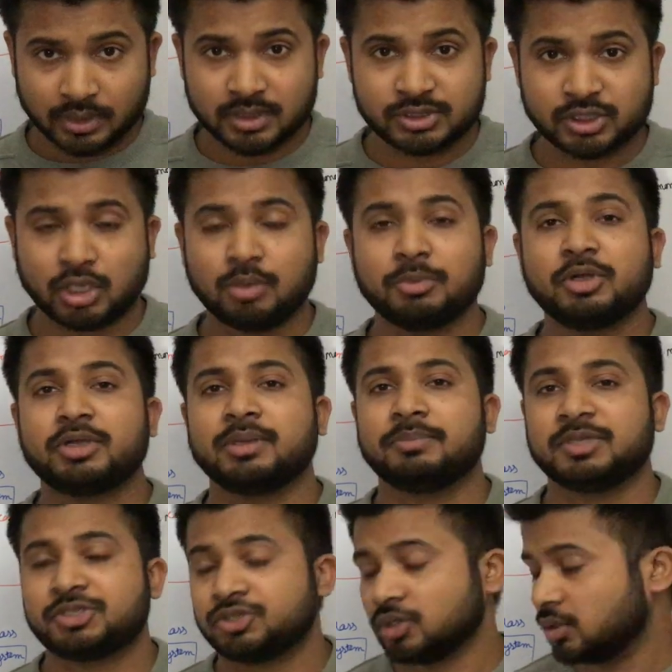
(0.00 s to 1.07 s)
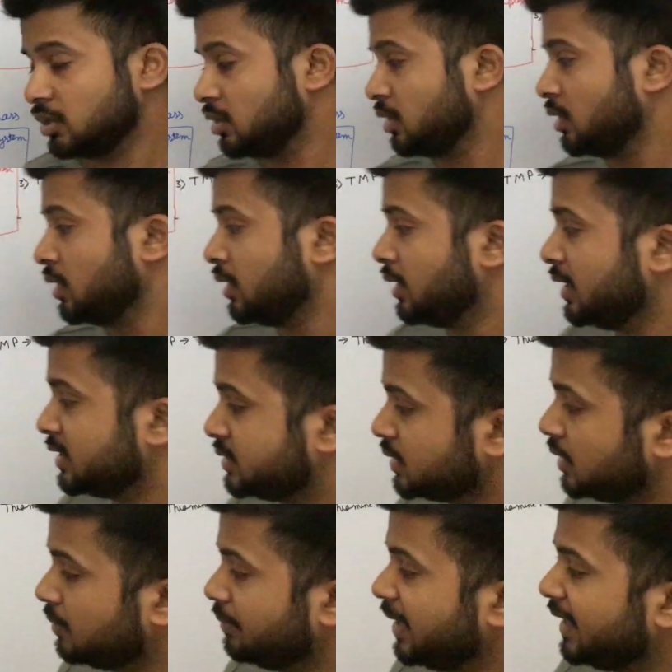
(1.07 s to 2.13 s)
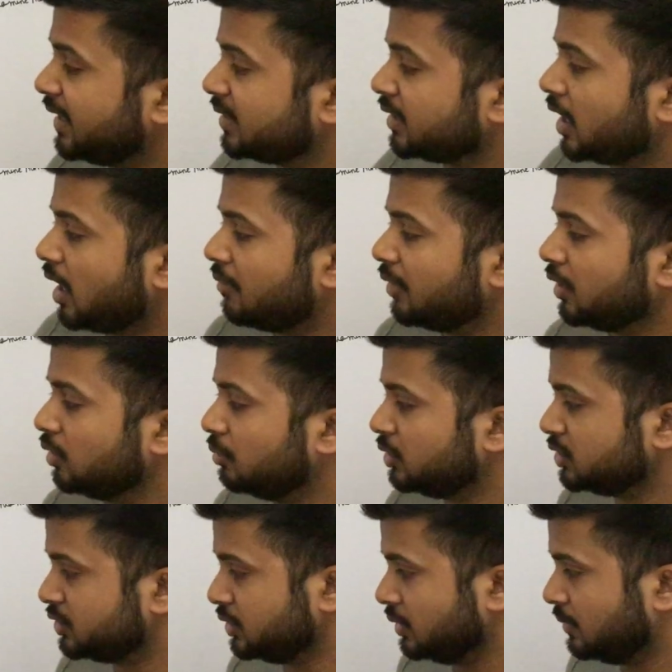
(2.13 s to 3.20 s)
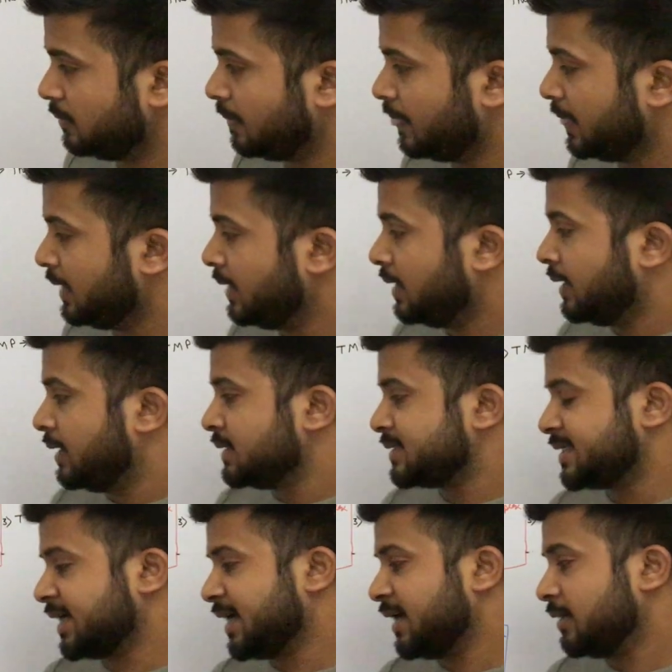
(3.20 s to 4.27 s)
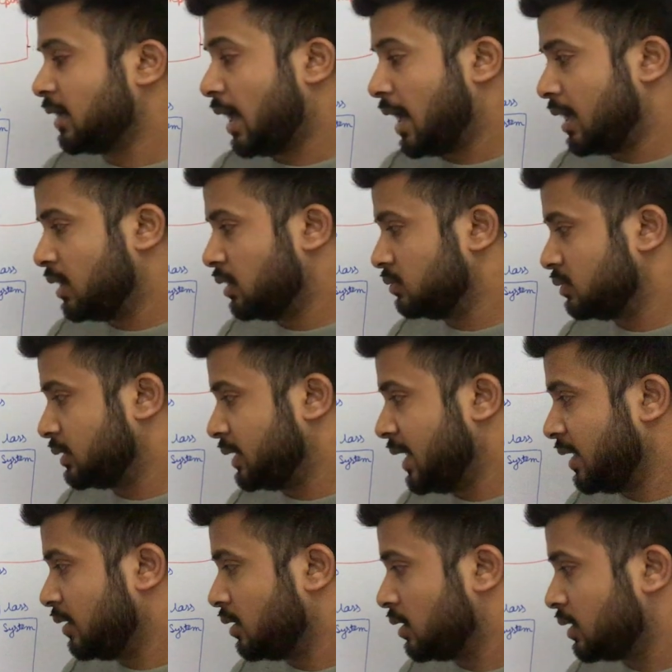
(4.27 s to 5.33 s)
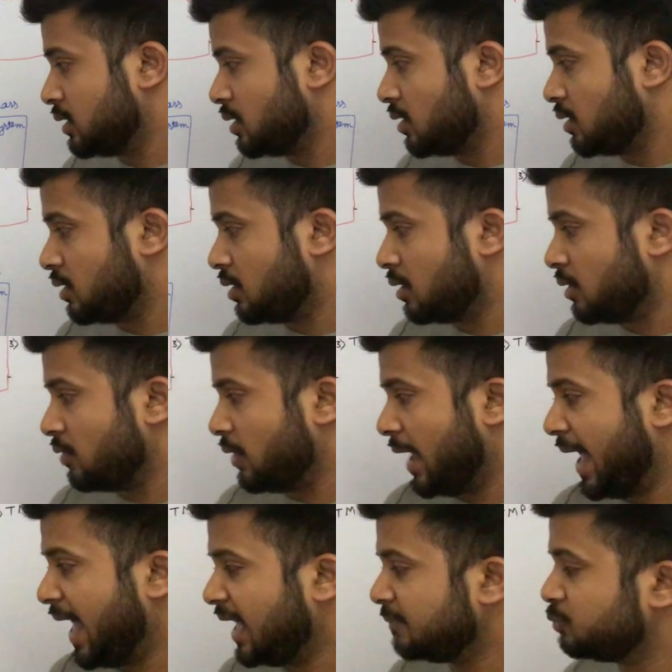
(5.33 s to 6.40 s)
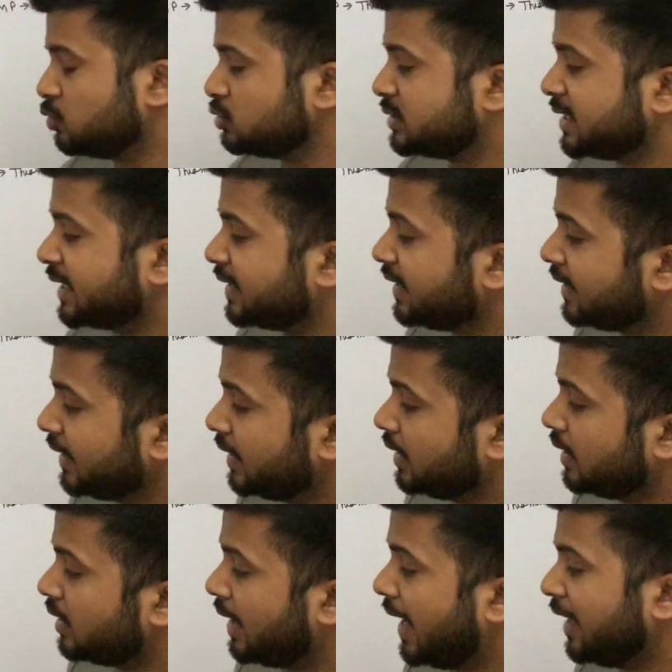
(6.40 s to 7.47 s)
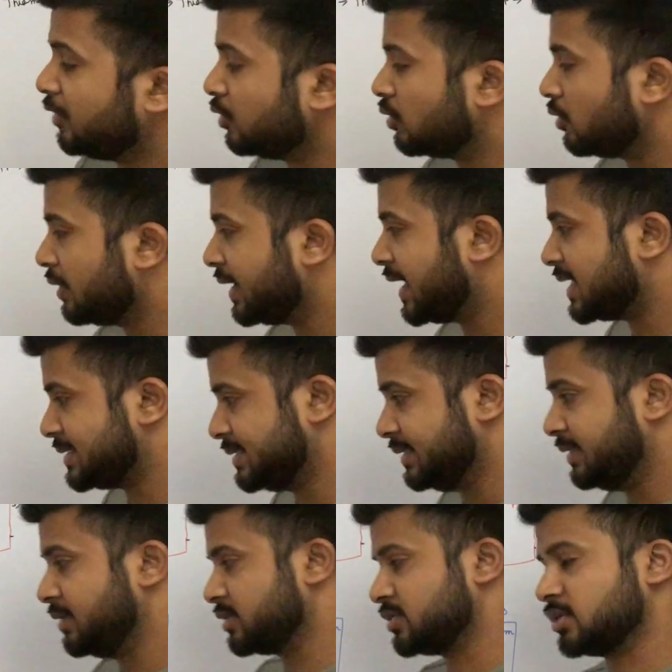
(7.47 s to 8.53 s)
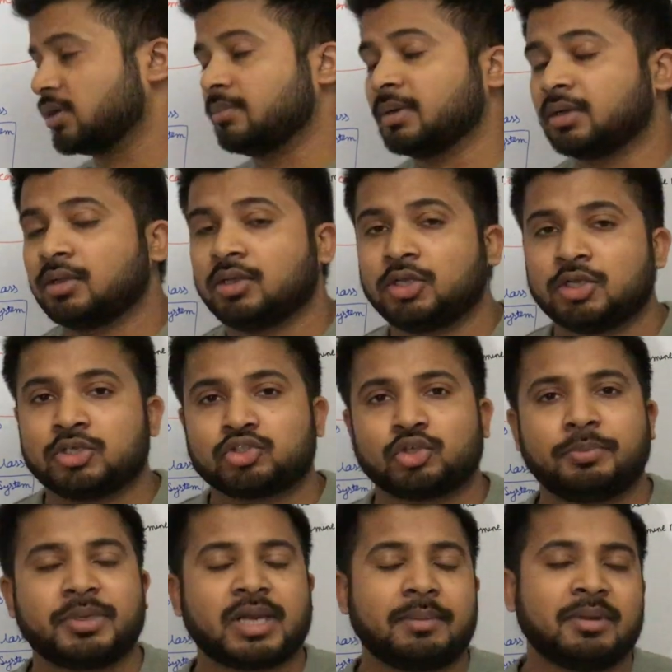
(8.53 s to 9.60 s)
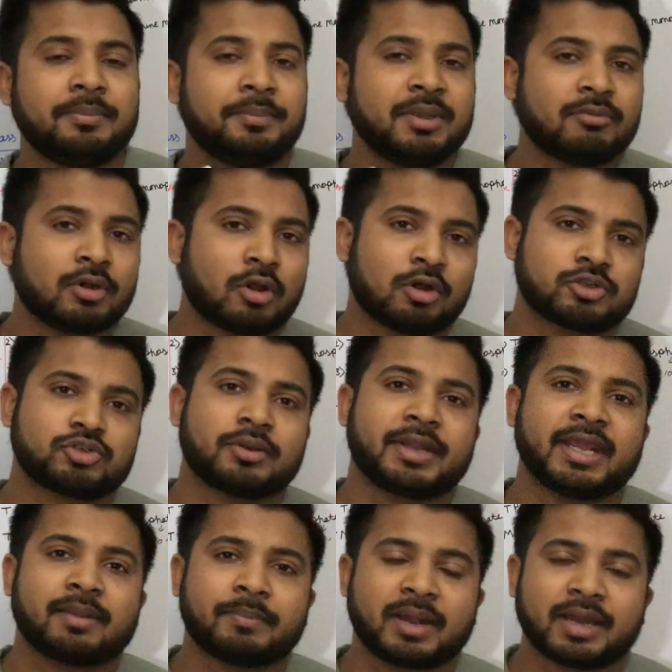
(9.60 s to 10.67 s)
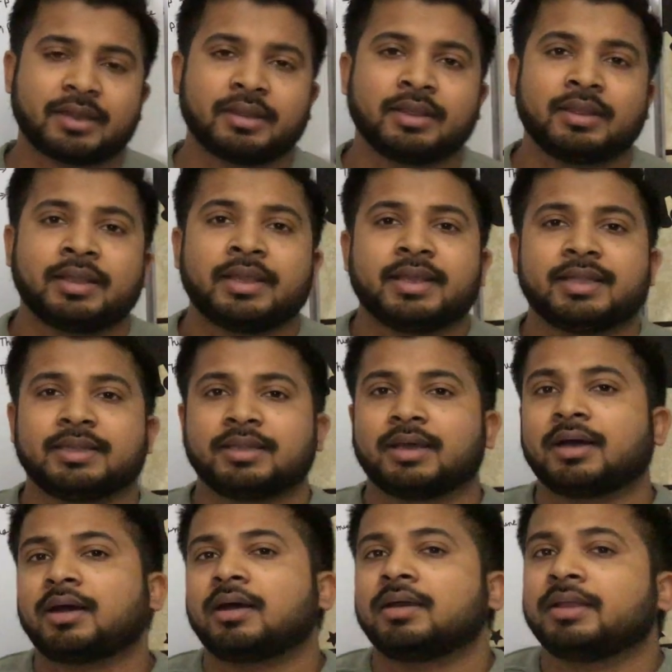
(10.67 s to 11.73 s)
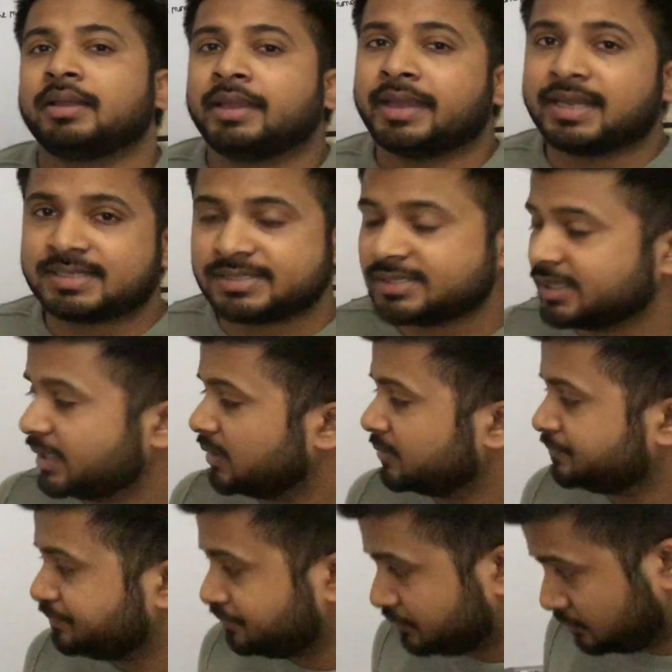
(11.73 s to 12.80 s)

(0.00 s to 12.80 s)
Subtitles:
it's an immunity booster. It's a maintain the our immunity. Second, and then help to secrete hydrochloric acid in the stomach. So vitamin B1 also take part in the HCl